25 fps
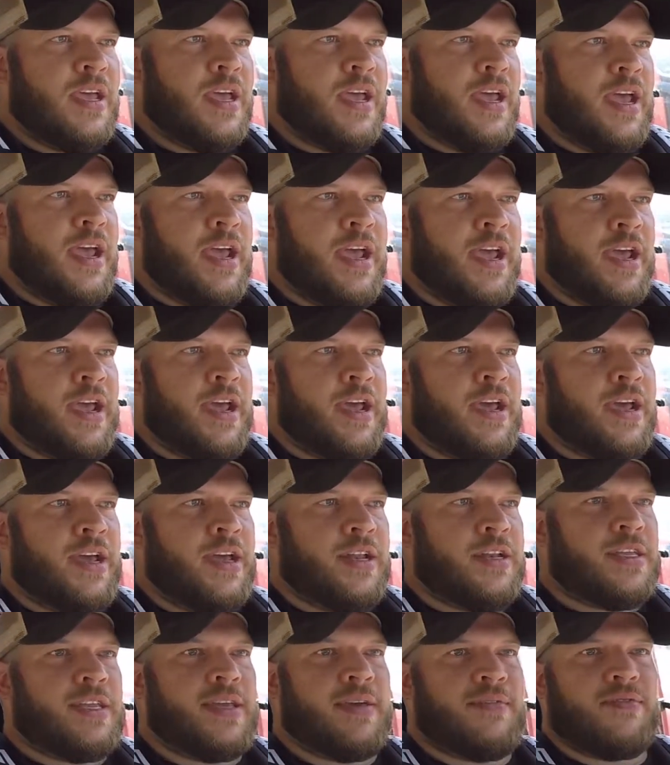
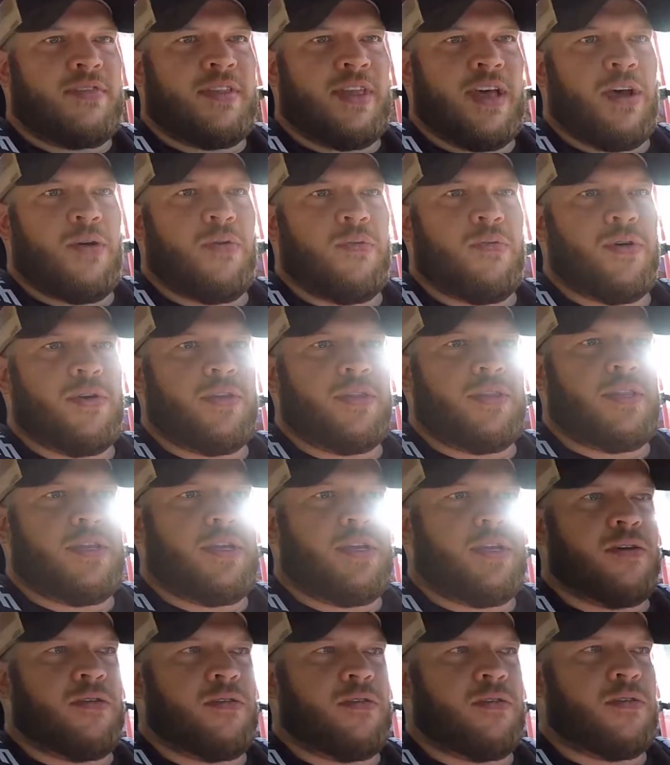and giving that one the
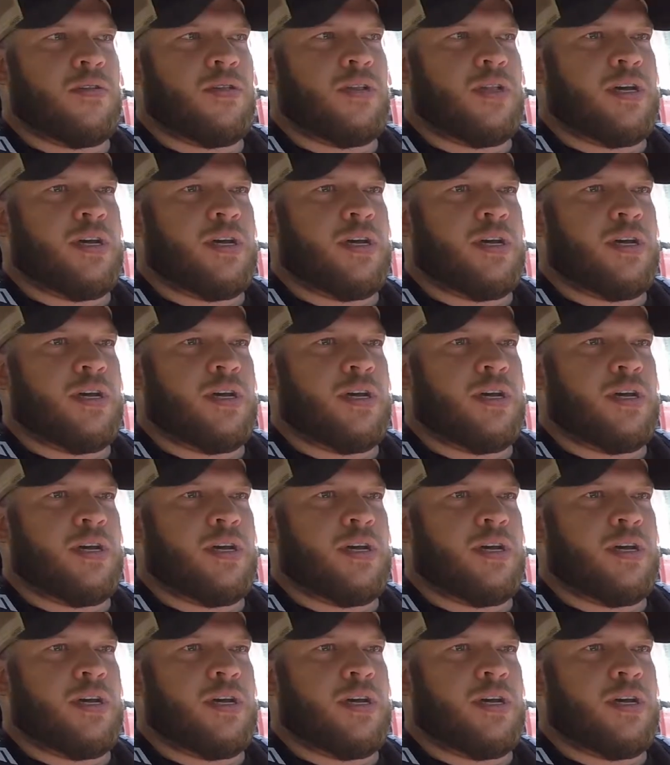old